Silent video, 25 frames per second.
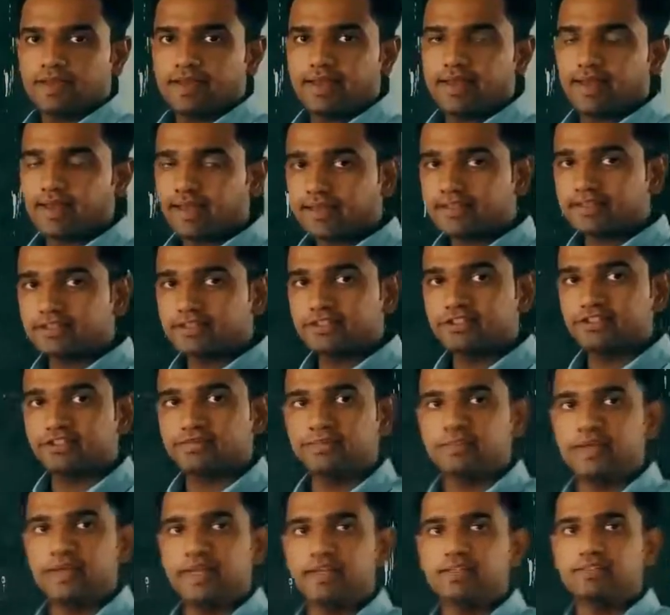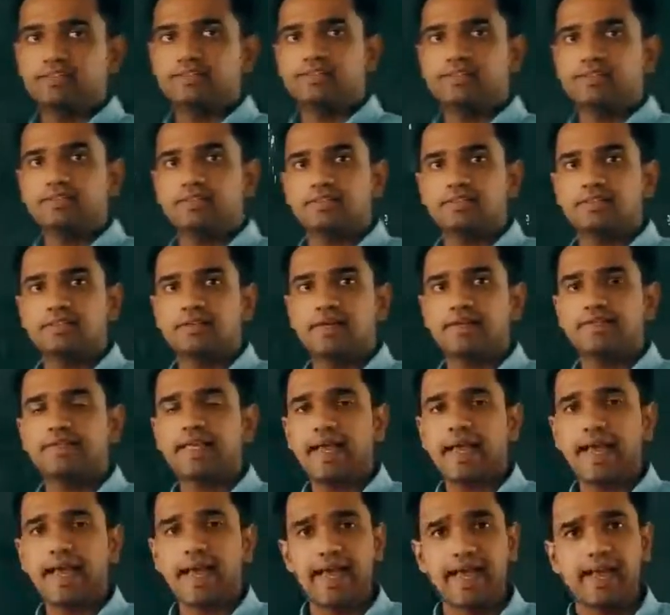Agents means
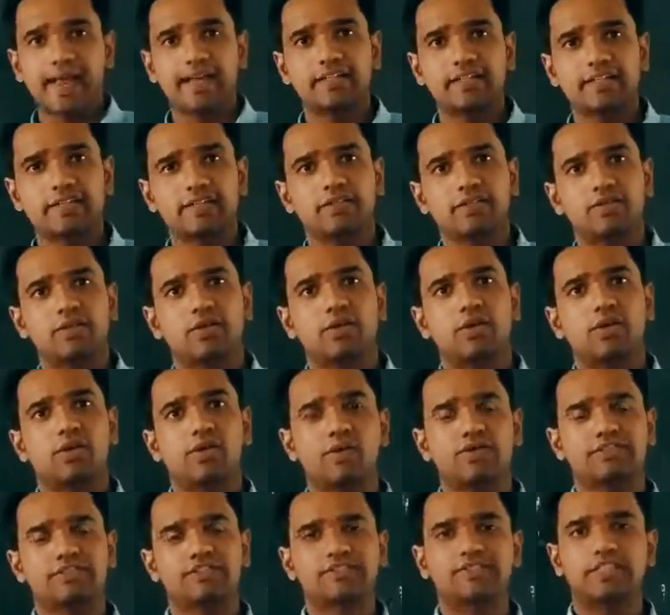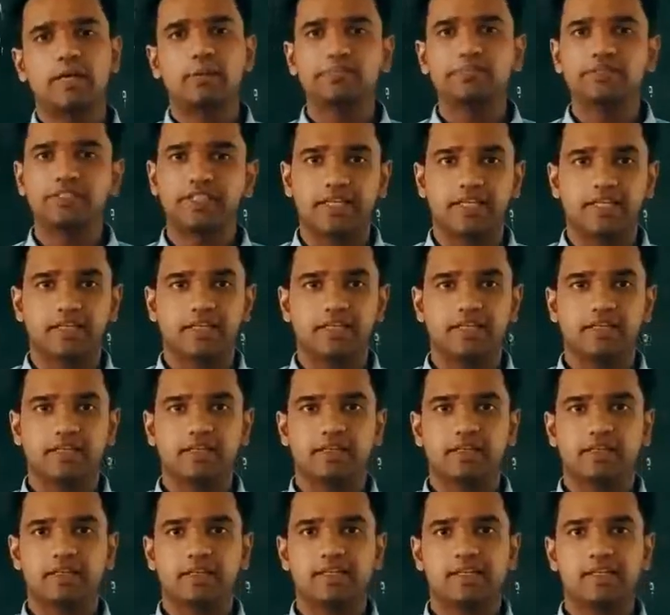the act or something
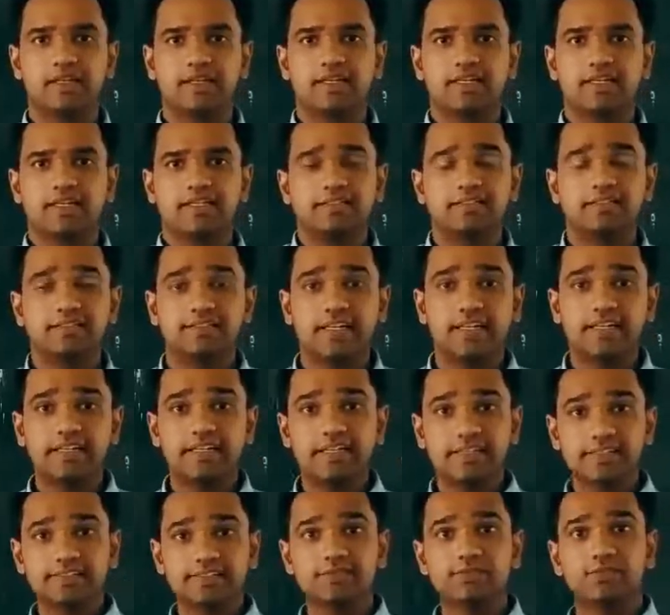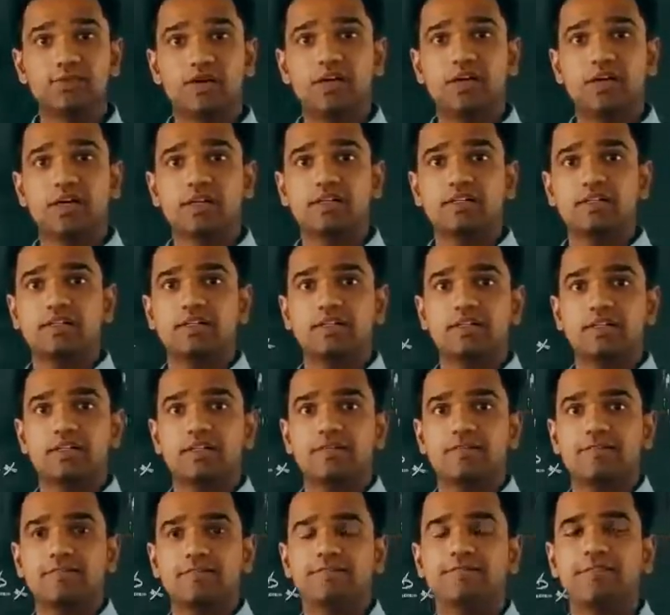that does
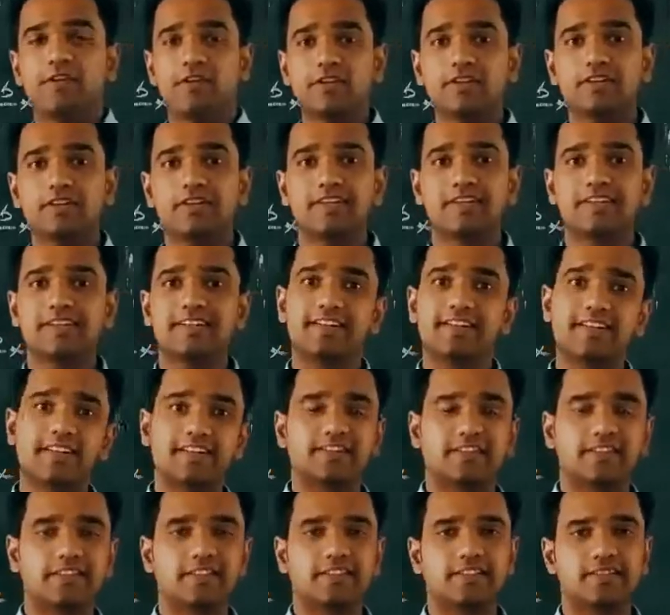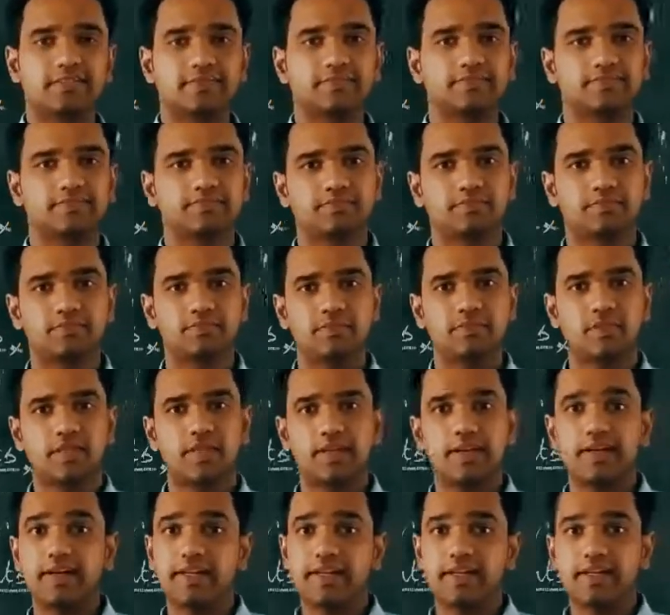work for another.
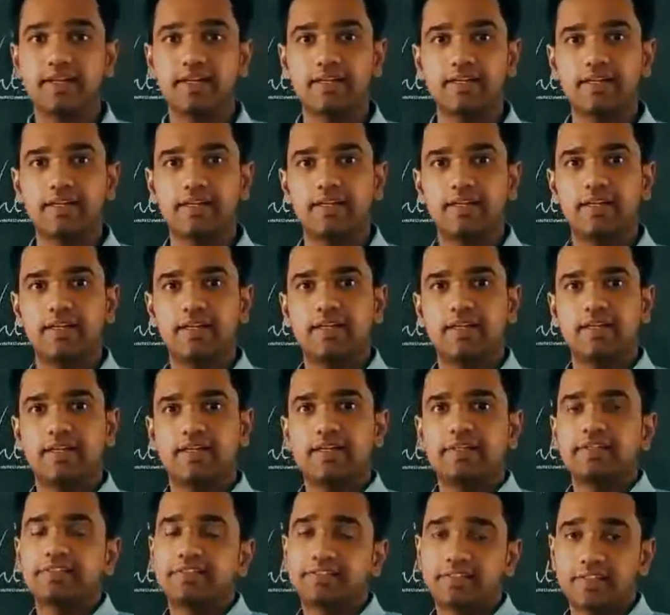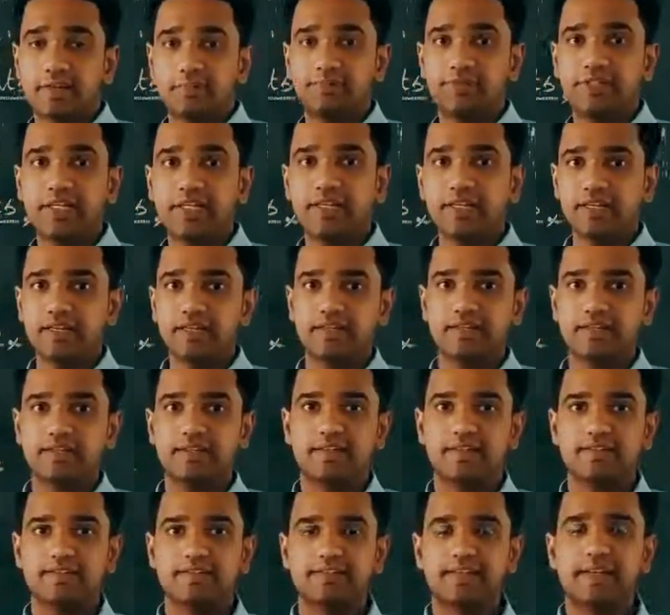Clear?
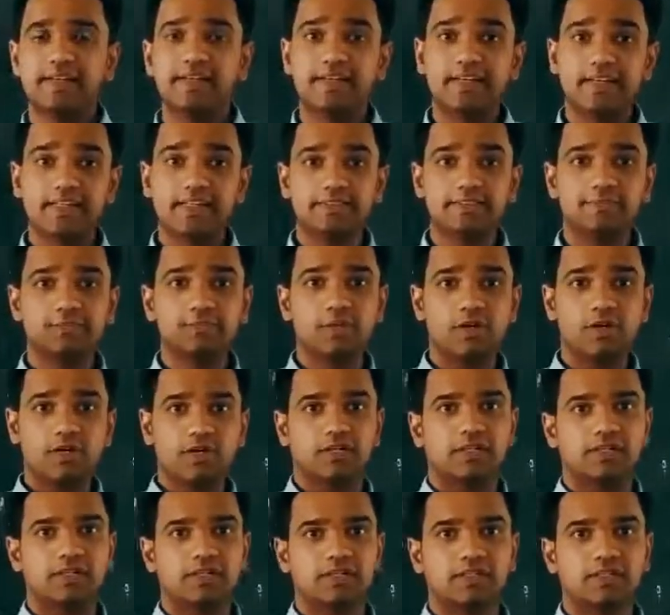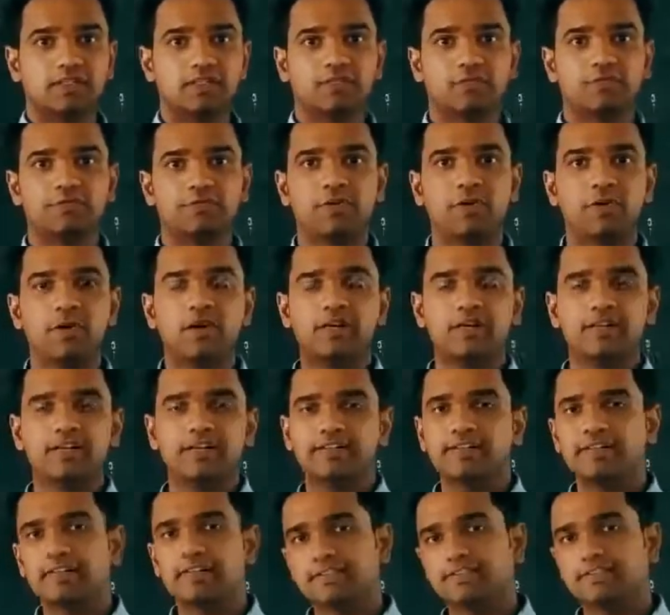Something that does work
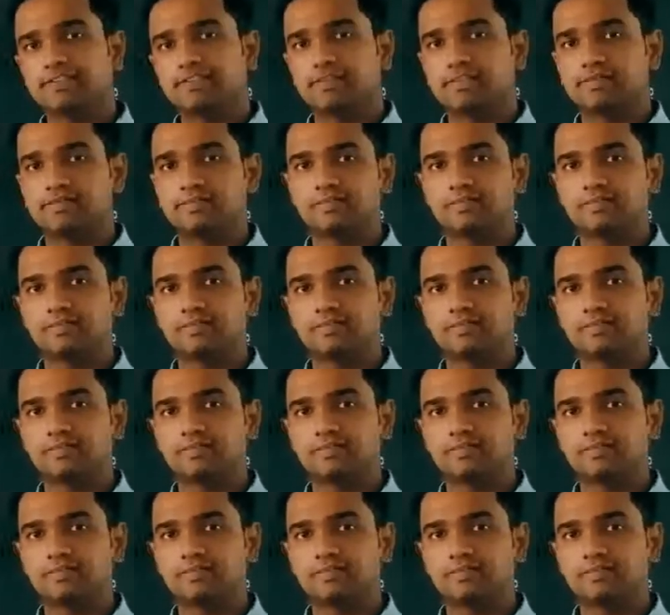for another.